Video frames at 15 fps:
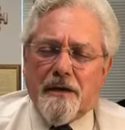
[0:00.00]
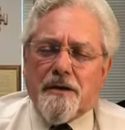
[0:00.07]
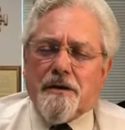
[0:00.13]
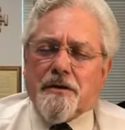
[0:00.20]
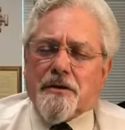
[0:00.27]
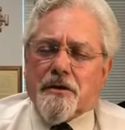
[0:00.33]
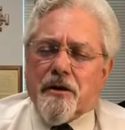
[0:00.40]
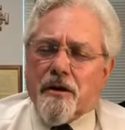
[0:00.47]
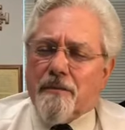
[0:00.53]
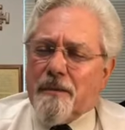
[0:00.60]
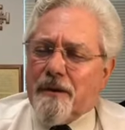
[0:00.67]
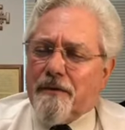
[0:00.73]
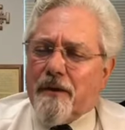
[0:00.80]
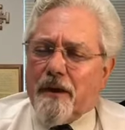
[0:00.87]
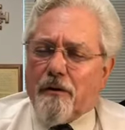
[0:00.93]
and
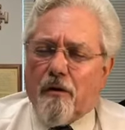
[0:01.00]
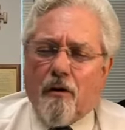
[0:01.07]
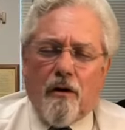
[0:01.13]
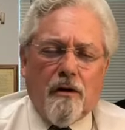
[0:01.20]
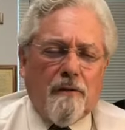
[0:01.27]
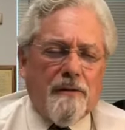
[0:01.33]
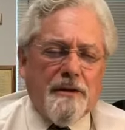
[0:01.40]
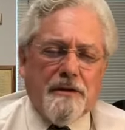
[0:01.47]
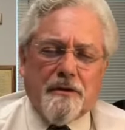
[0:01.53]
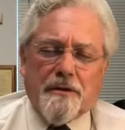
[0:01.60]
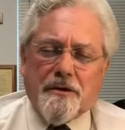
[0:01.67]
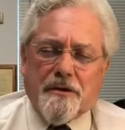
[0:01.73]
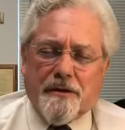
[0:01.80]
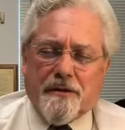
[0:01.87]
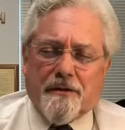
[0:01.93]
determined that all of
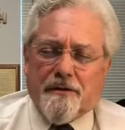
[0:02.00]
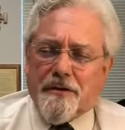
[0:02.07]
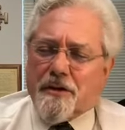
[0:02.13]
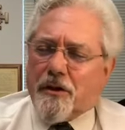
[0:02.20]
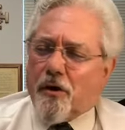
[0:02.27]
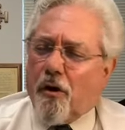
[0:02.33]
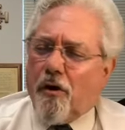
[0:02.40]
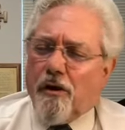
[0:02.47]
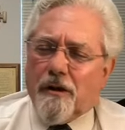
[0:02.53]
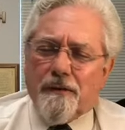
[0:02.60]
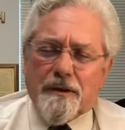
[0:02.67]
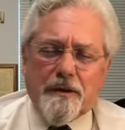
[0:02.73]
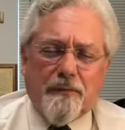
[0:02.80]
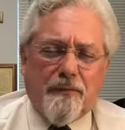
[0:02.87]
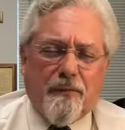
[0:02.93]
us are sinners and
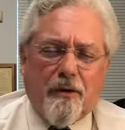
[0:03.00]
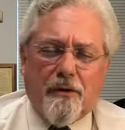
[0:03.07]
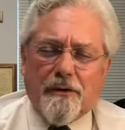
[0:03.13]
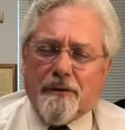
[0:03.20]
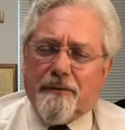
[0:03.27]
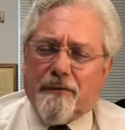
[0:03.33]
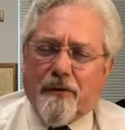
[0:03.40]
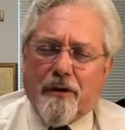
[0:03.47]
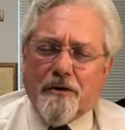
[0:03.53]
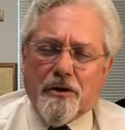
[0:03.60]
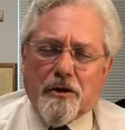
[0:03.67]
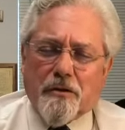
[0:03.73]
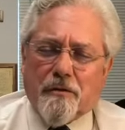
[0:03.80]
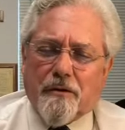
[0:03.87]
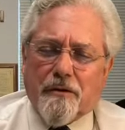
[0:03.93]
all of us have fallen
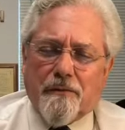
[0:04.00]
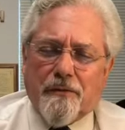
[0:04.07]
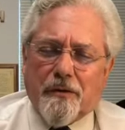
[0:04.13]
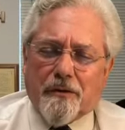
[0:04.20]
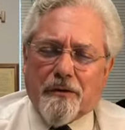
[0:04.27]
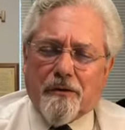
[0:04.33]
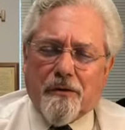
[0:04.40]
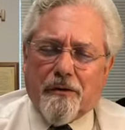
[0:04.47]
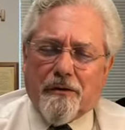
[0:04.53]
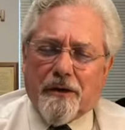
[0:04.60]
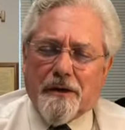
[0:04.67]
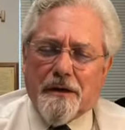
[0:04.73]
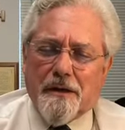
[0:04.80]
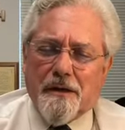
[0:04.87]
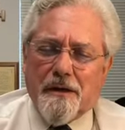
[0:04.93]
far short of your
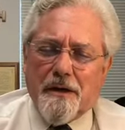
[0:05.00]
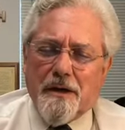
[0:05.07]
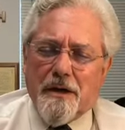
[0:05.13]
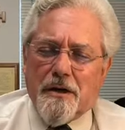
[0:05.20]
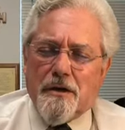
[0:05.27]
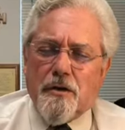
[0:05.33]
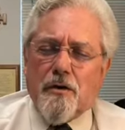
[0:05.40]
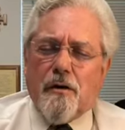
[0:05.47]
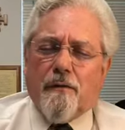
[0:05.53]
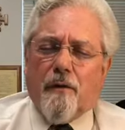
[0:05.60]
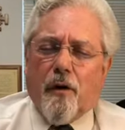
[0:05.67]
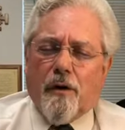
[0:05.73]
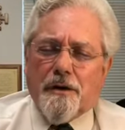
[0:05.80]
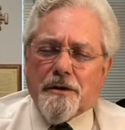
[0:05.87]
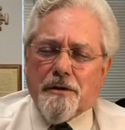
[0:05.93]
glory you
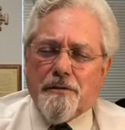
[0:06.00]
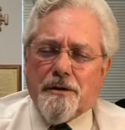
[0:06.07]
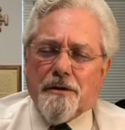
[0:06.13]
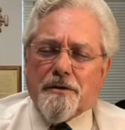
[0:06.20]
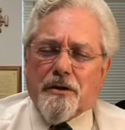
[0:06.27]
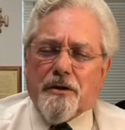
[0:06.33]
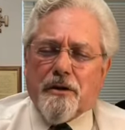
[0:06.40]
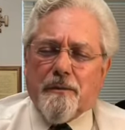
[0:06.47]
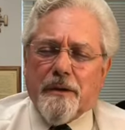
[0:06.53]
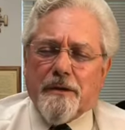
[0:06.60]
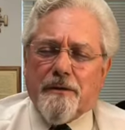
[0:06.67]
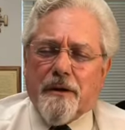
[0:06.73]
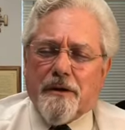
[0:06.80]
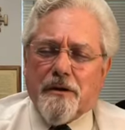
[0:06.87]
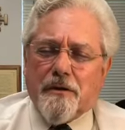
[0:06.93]
have also
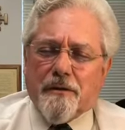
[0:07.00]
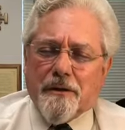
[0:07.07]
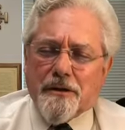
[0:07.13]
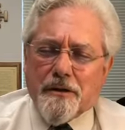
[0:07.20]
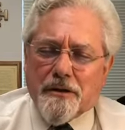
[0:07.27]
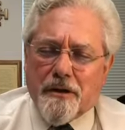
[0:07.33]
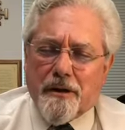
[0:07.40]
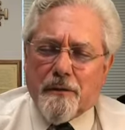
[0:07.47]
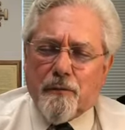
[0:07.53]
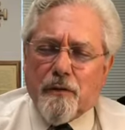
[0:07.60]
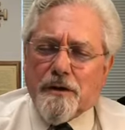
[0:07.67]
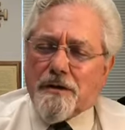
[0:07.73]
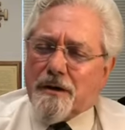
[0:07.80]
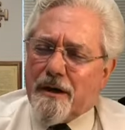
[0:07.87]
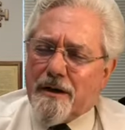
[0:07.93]
determined that your
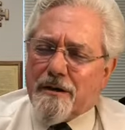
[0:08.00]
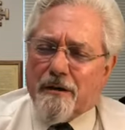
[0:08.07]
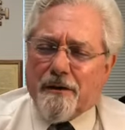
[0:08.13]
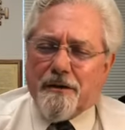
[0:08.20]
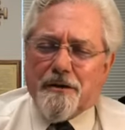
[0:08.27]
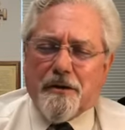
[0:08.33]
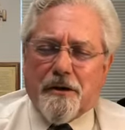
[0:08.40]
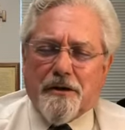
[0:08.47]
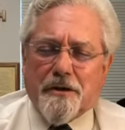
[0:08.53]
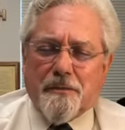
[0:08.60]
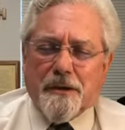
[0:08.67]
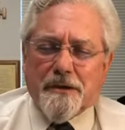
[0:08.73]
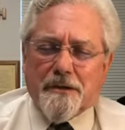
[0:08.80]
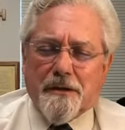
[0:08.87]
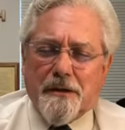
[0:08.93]
Son would take our
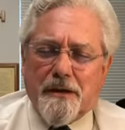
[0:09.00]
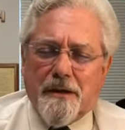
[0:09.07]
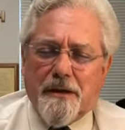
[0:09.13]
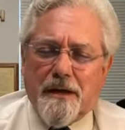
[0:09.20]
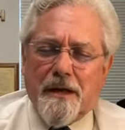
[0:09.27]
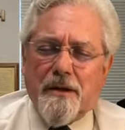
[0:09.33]
judgment.